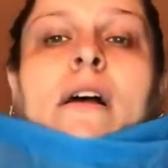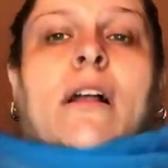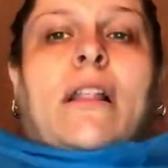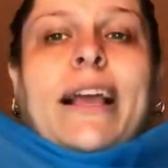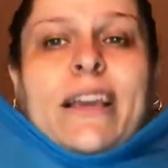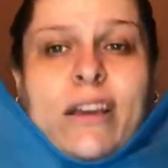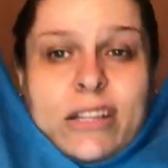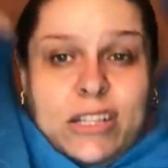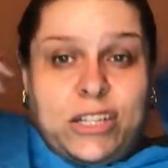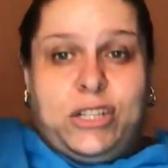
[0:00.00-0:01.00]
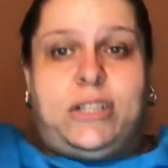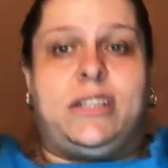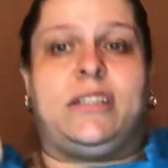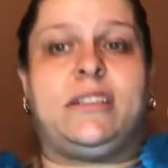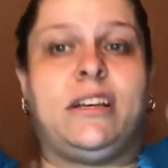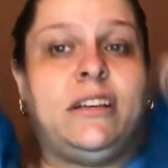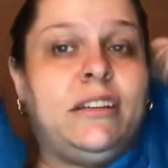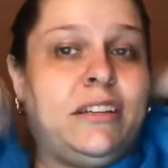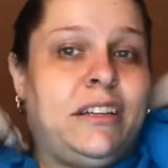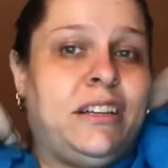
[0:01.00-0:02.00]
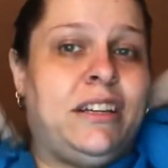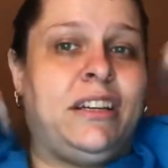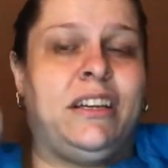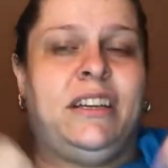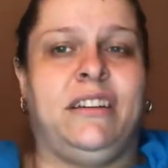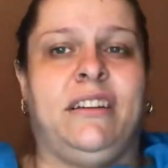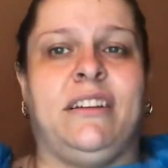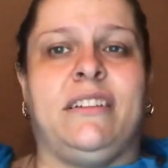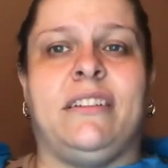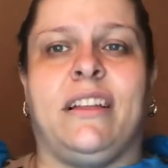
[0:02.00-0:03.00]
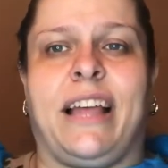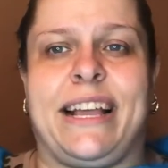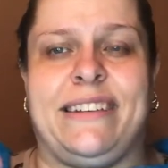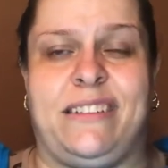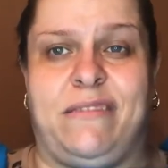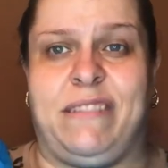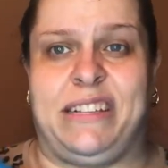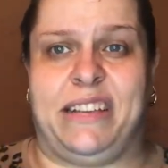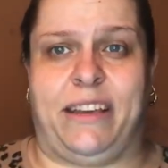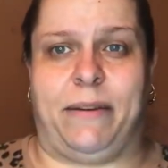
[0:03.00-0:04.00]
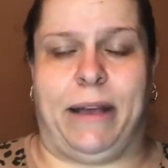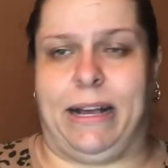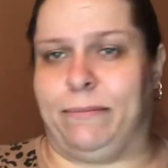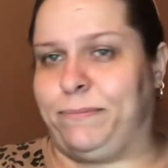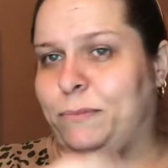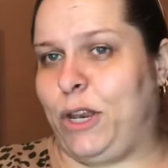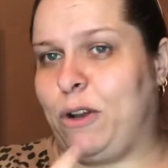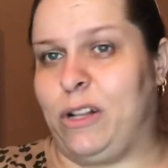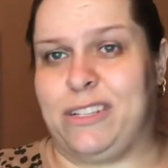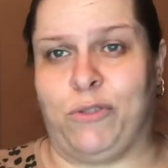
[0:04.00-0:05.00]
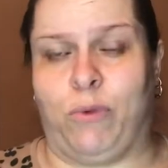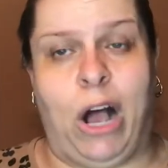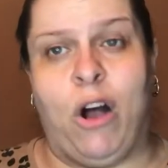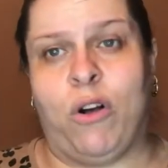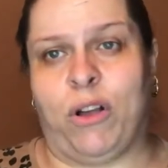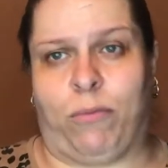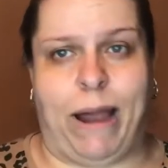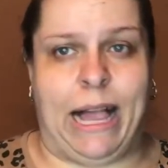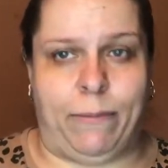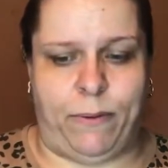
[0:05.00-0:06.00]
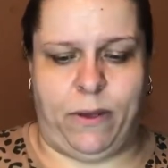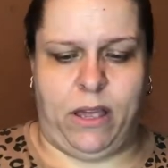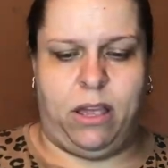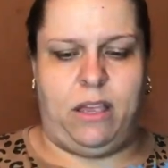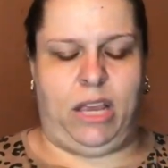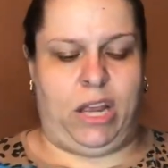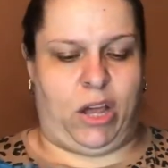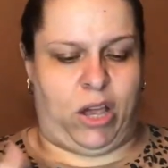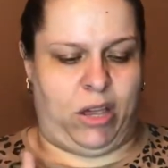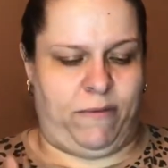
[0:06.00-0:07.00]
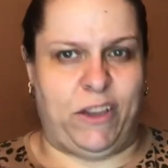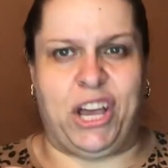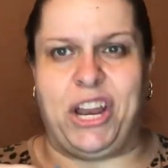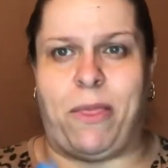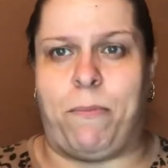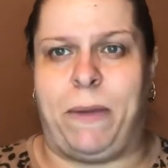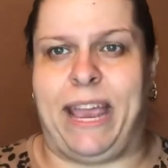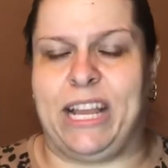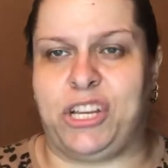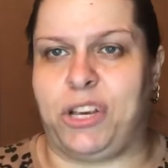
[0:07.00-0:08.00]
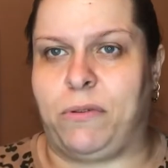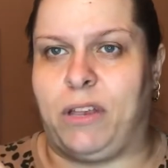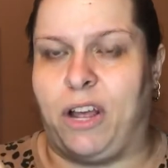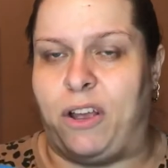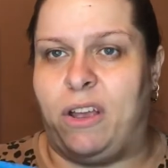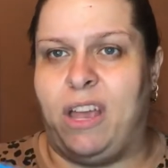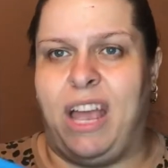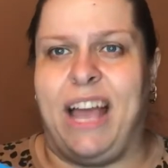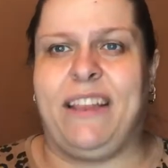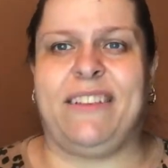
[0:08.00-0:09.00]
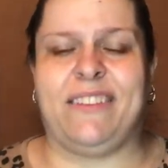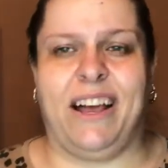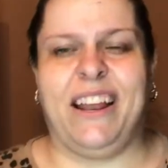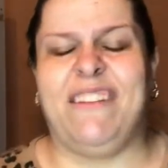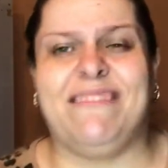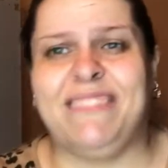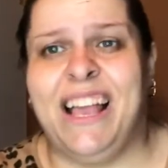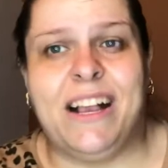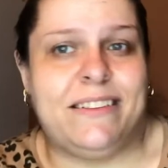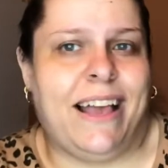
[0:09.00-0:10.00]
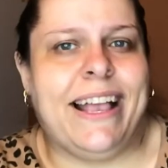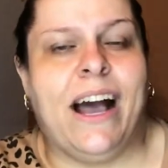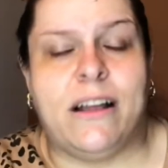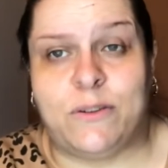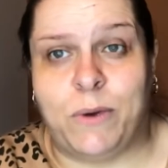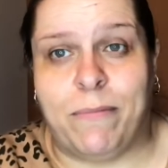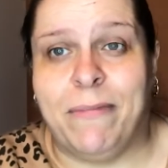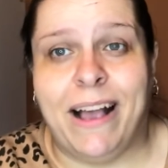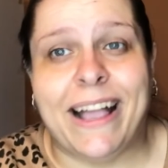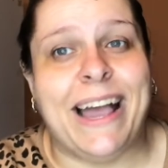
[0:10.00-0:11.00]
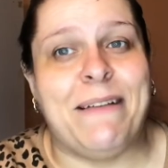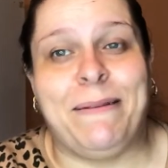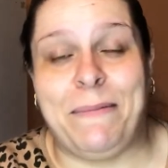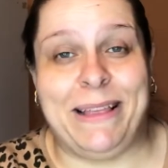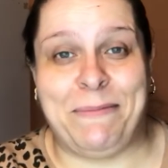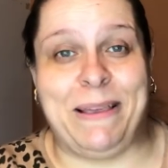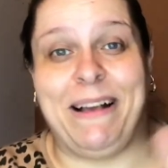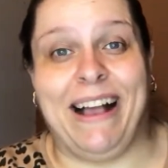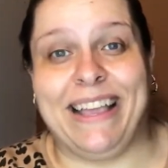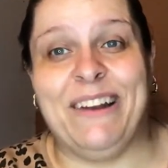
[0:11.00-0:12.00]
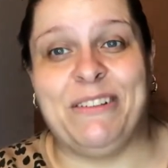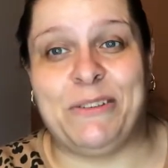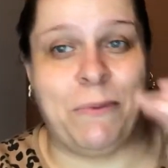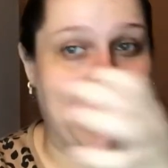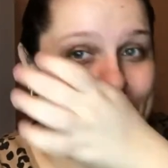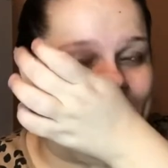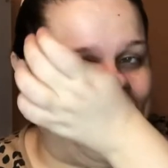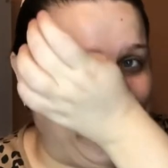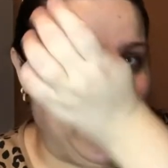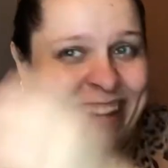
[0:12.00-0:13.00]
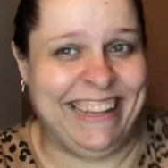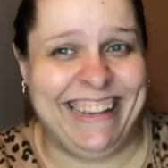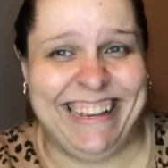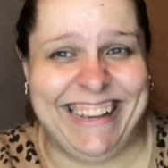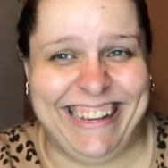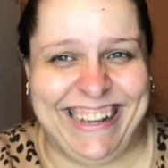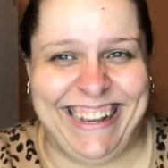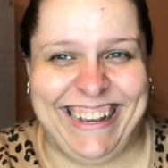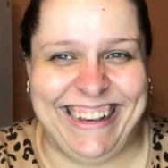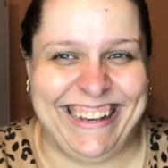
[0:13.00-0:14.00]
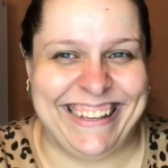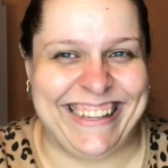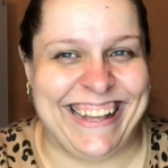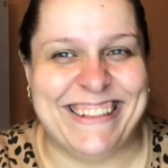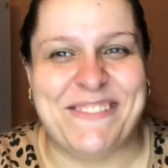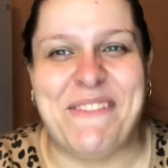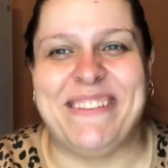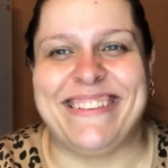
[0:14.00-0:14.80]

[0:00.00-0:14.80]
Like, you could just use this as a, like, what do you call it, sarong, a wrap, you know. If you go to the beach, you know, and because I can't swim, okay, let's be, I cannot swim. I can't swim to